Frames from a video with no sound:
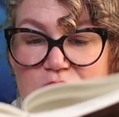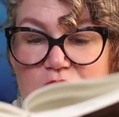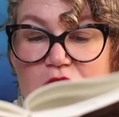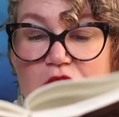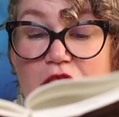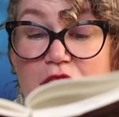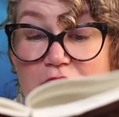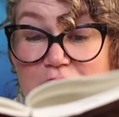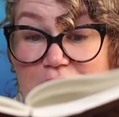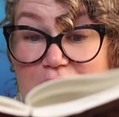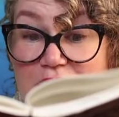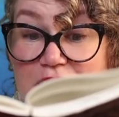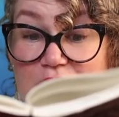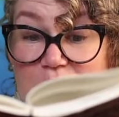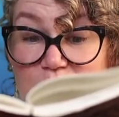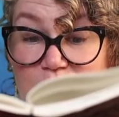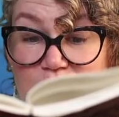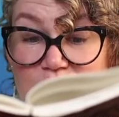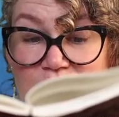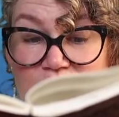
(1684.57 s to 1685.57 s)
"I
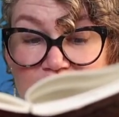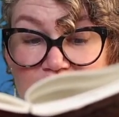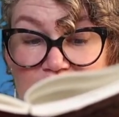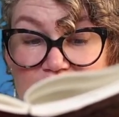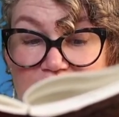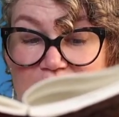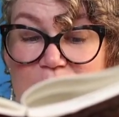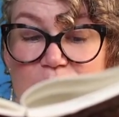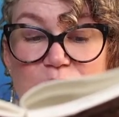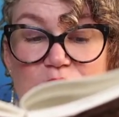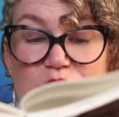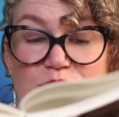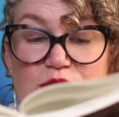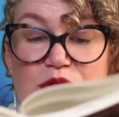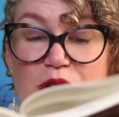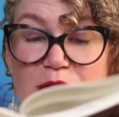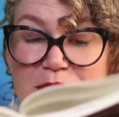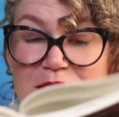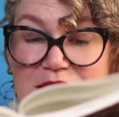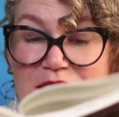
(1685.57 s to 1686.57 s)
am. That which
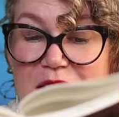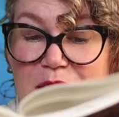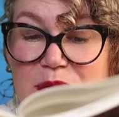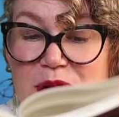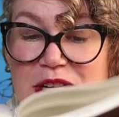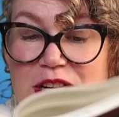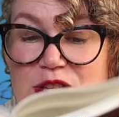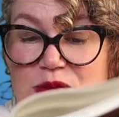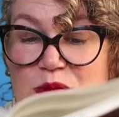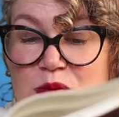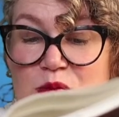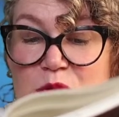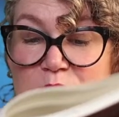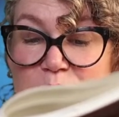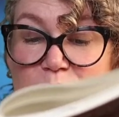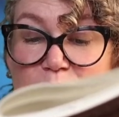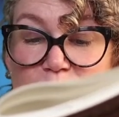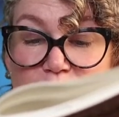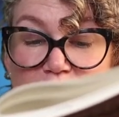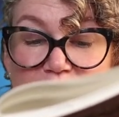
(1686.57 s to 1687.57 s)
promised happiness when we were
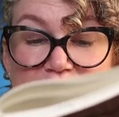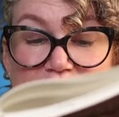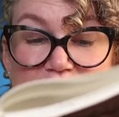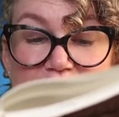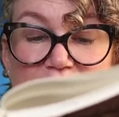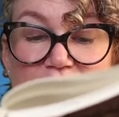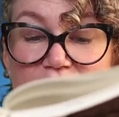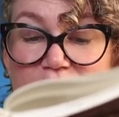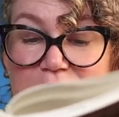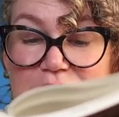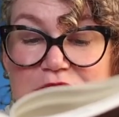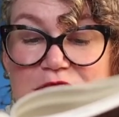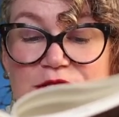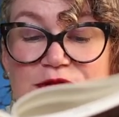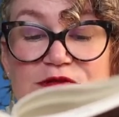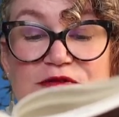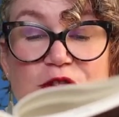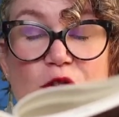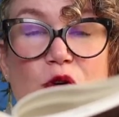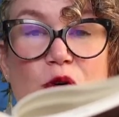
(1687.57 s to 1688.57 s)
one in heart is
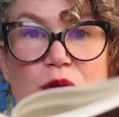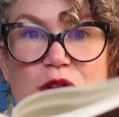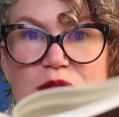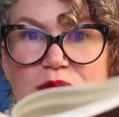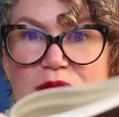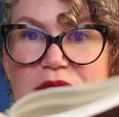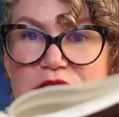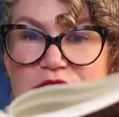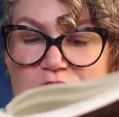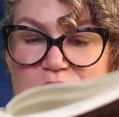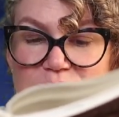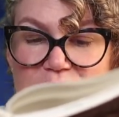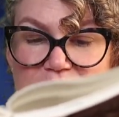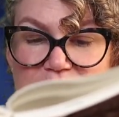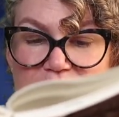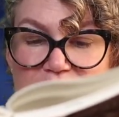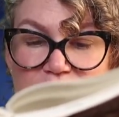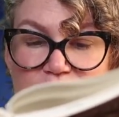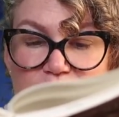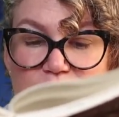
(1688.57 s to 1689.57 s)
fraught with misery
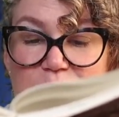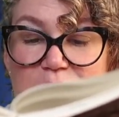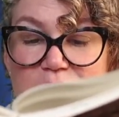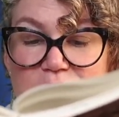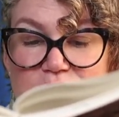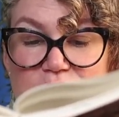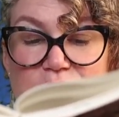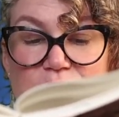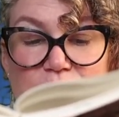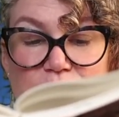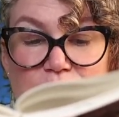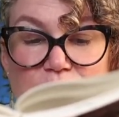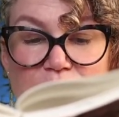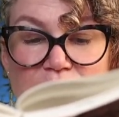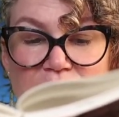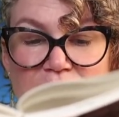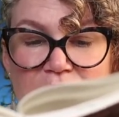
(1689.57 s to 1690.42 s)
now that we are two.